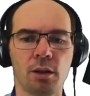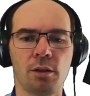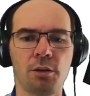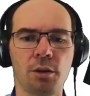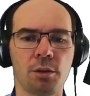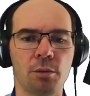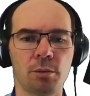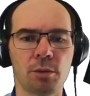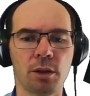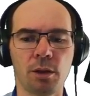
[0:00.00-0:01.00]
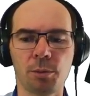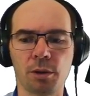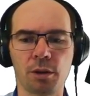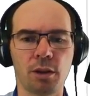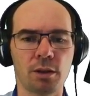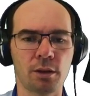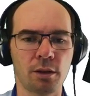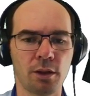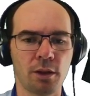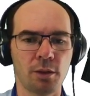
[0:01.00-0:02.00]
Oh no! What happened is,
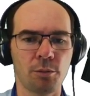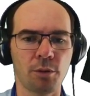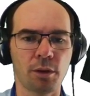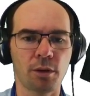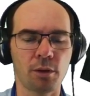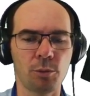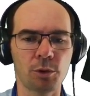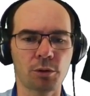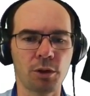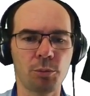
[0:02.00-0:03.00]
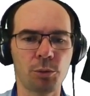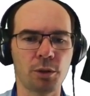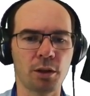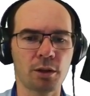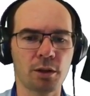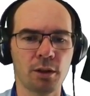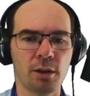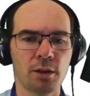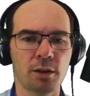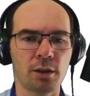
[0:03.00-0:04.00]
with more grid points,
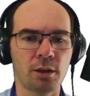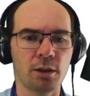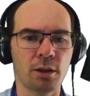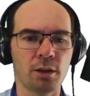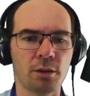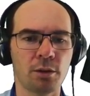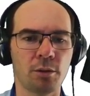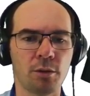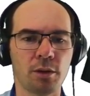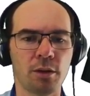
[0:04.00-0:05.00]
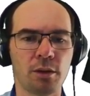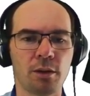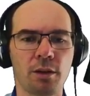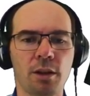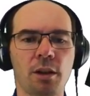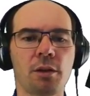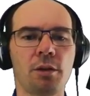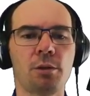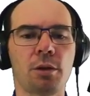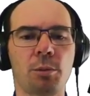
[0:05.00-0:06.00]
suddenly, the other
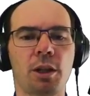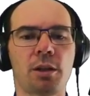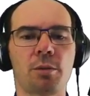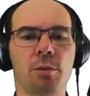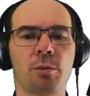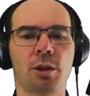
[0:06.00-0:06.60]
local maximum